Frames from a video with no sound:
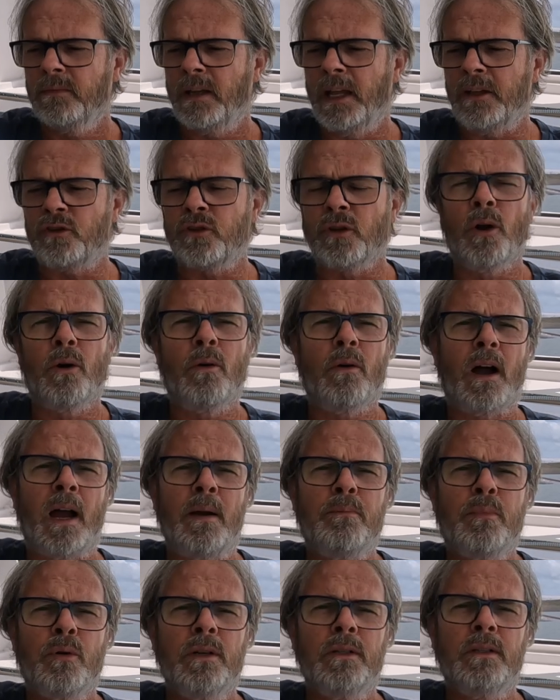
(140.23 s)
And so I
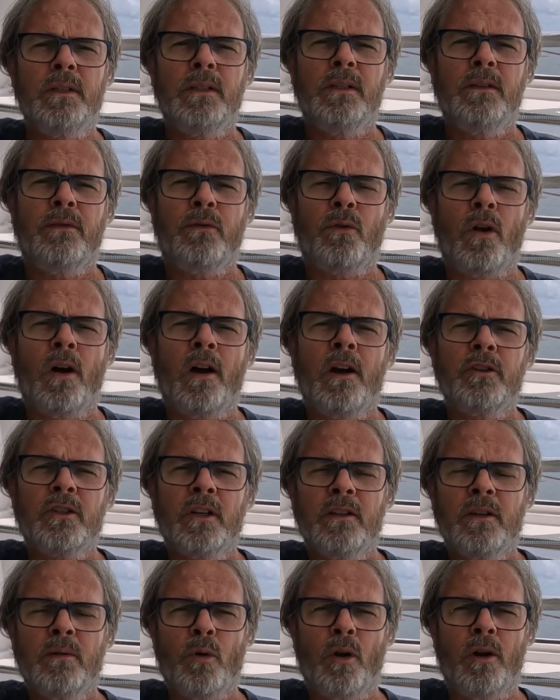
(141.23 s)
put Farage
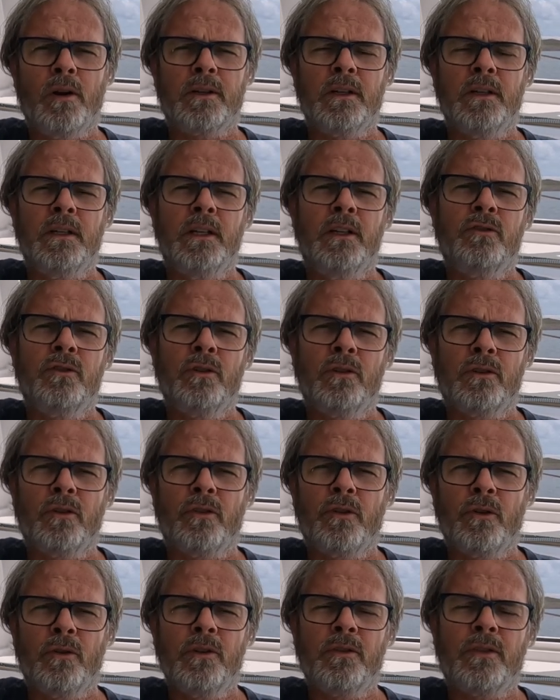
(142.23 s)
on the market and took a
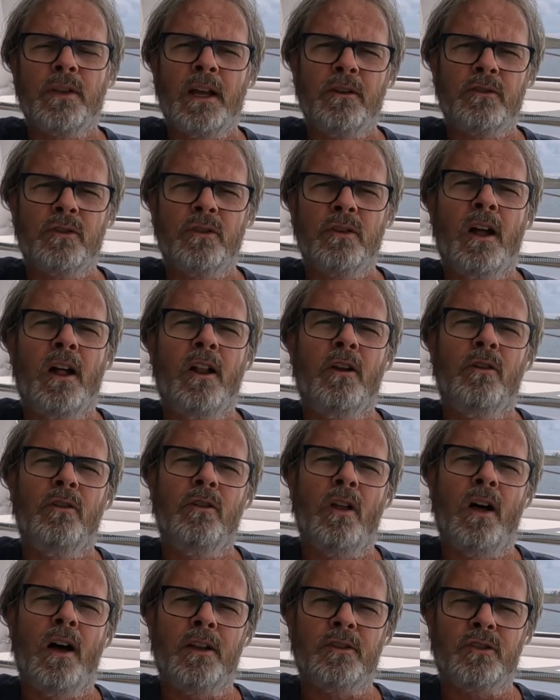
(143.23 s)
$30,000
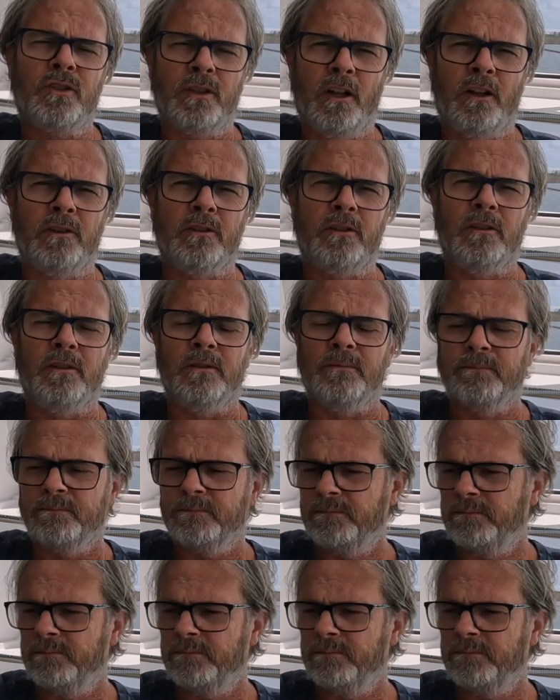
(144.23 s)
loss selling her.